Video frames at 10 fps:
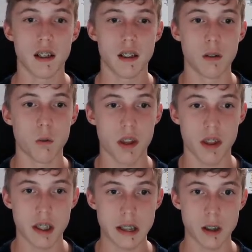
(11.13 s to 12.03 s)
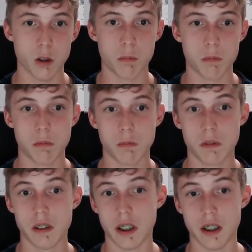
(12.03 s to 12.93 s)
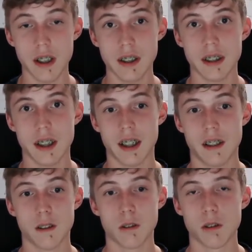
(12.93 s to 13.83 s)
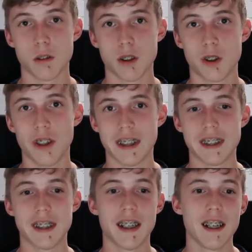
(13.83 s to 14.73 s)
with some techniques and also tricks.